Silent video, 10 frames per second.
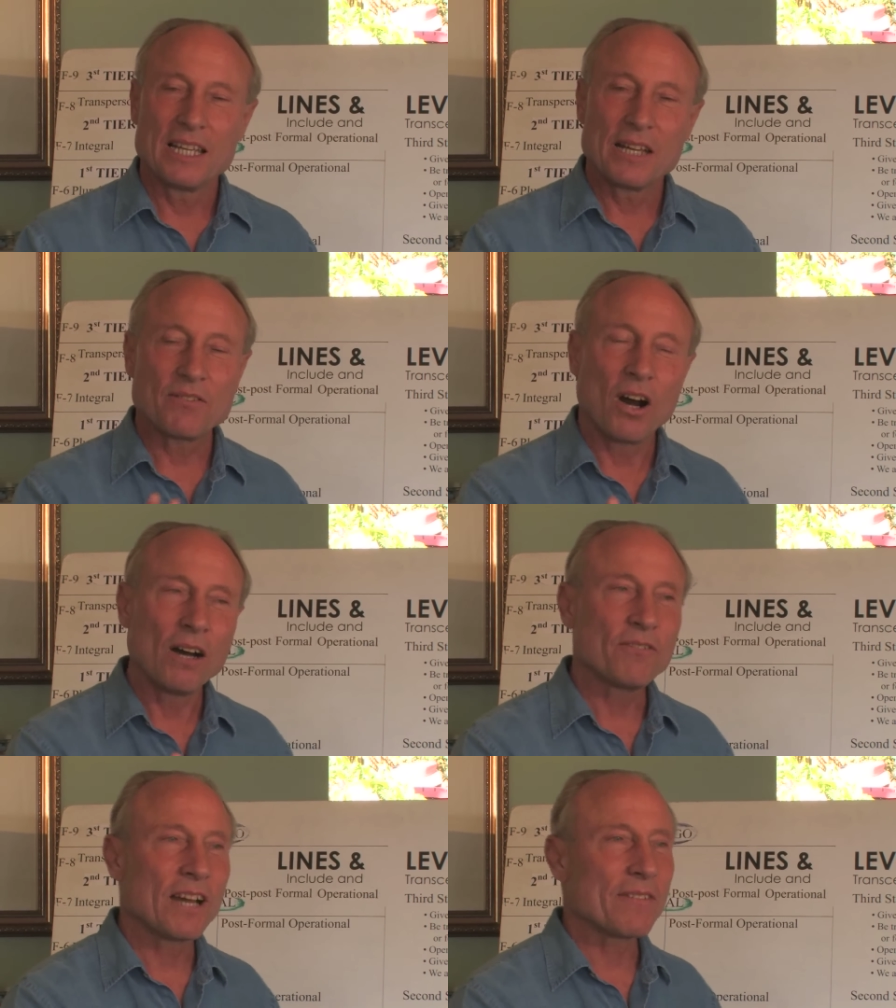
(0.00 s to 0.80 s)
If
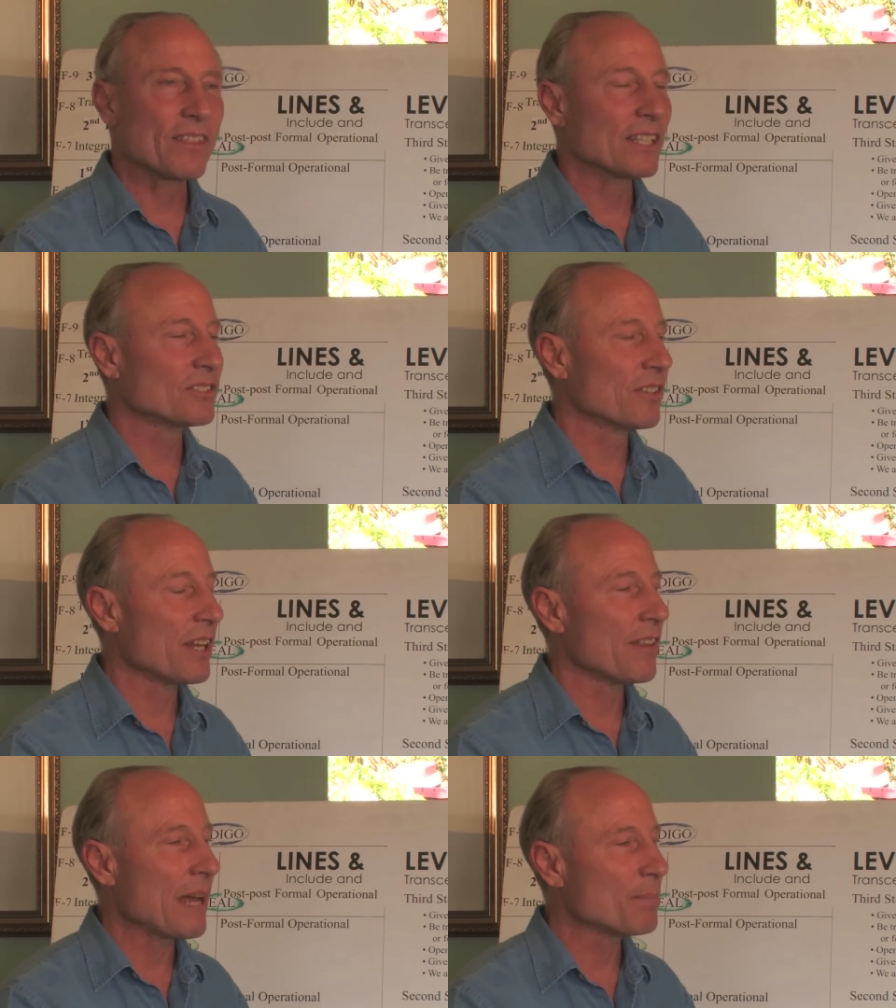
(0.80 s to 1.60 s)
all five things are
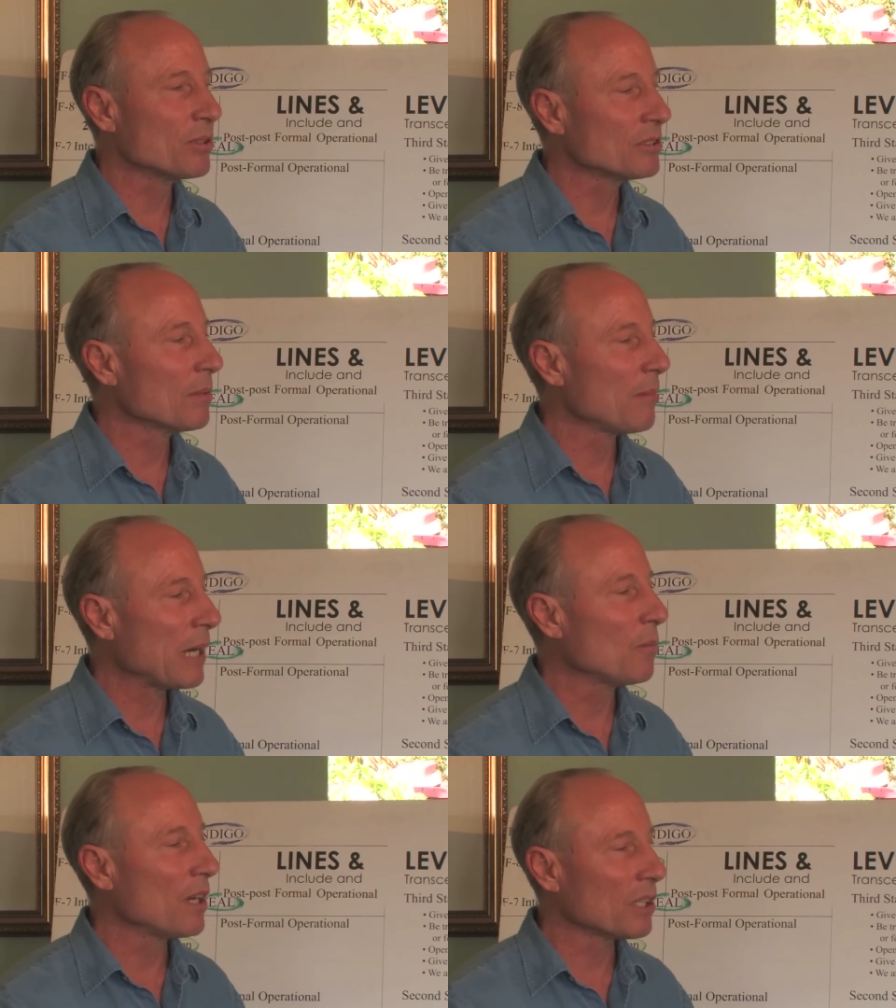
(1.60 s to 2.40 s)
there, that person
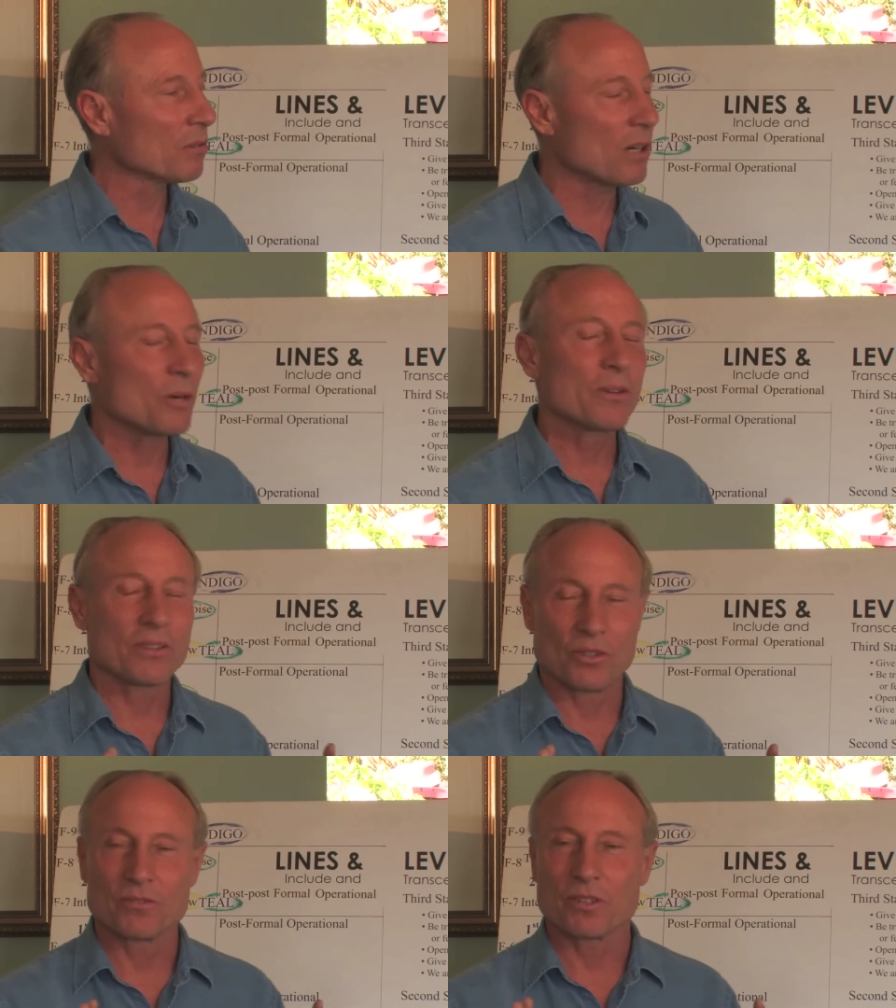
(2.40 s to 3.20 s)
might want to grow
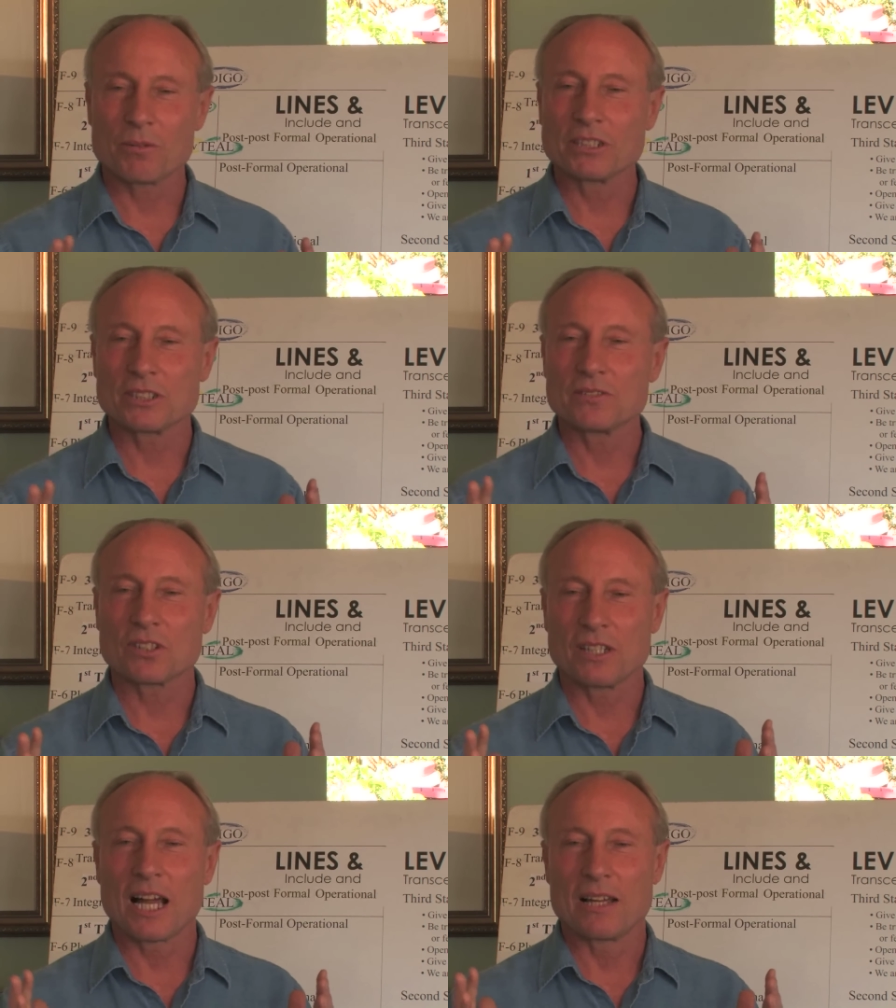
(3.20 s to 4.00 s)
with you for the rest of
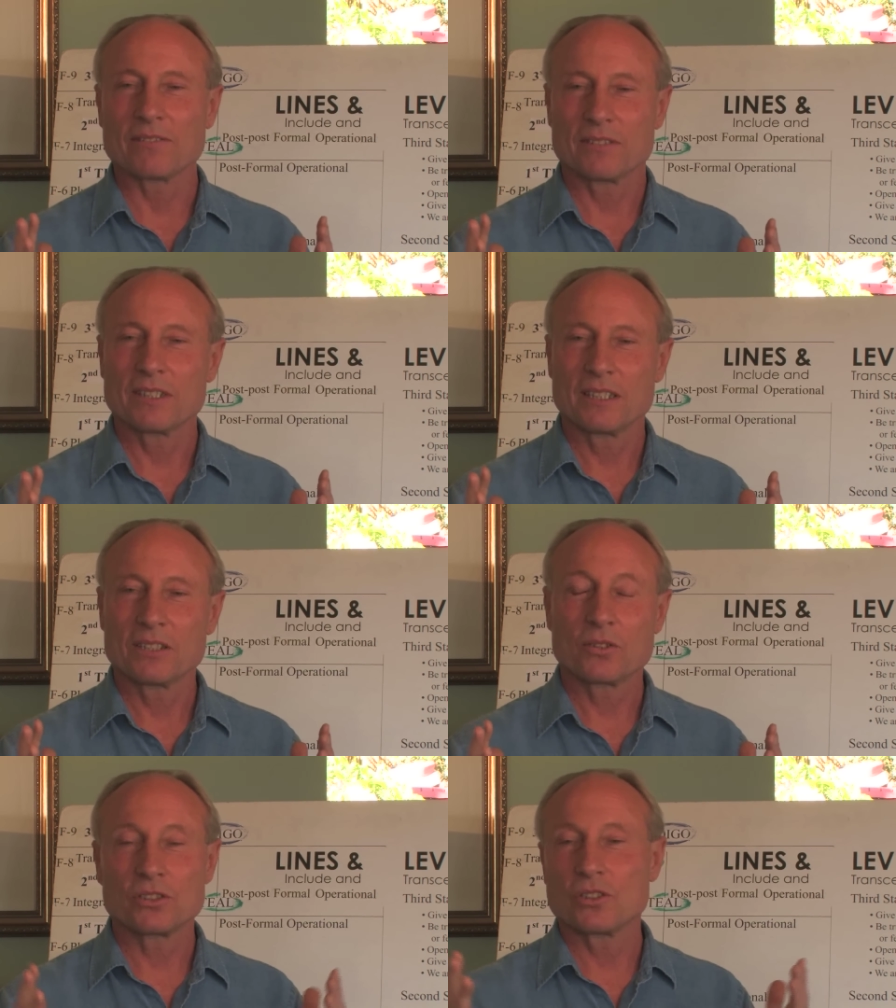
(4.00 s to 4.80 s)
your life
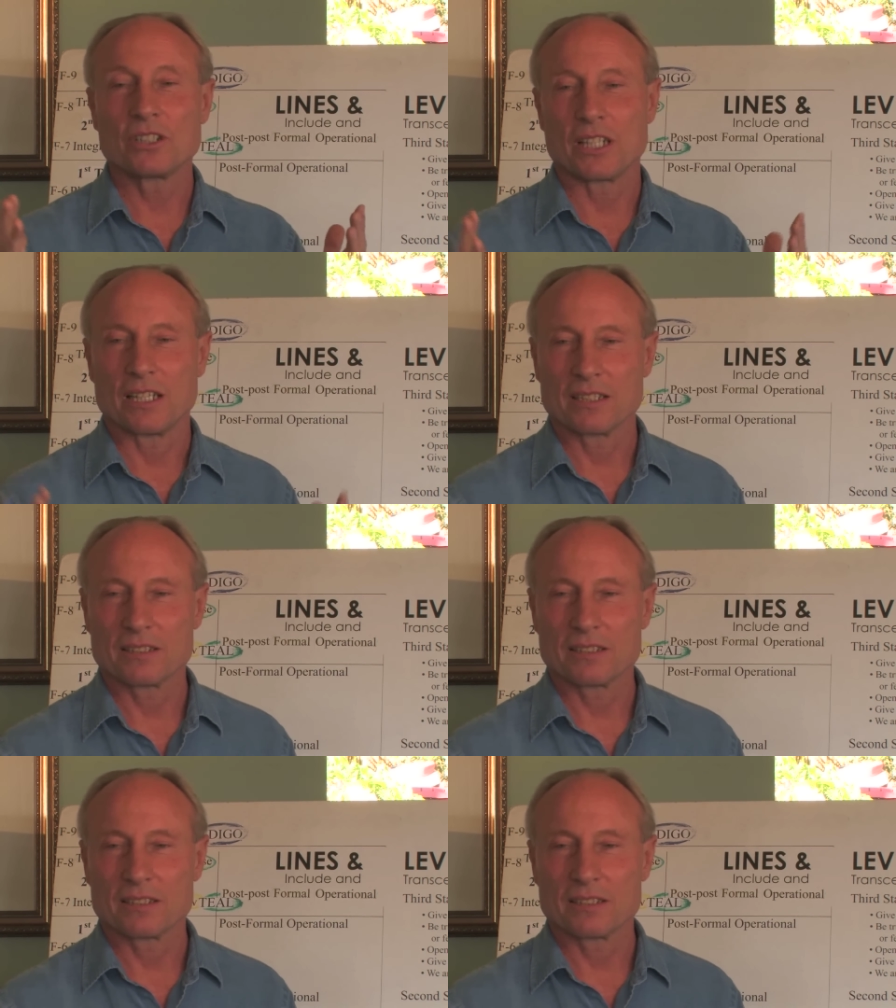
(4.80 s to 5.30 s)
towards unity.